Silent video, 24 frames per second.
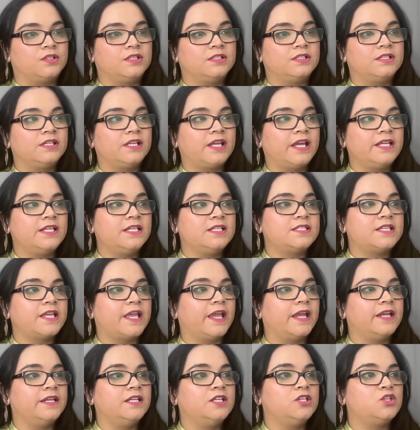The knight is
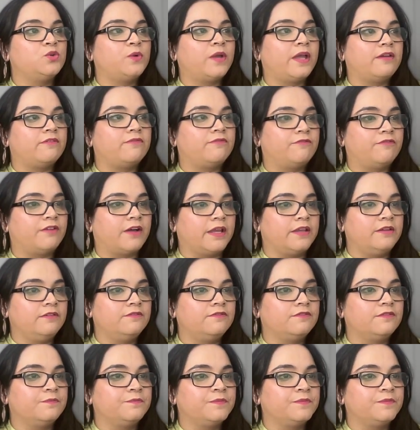heading to f5,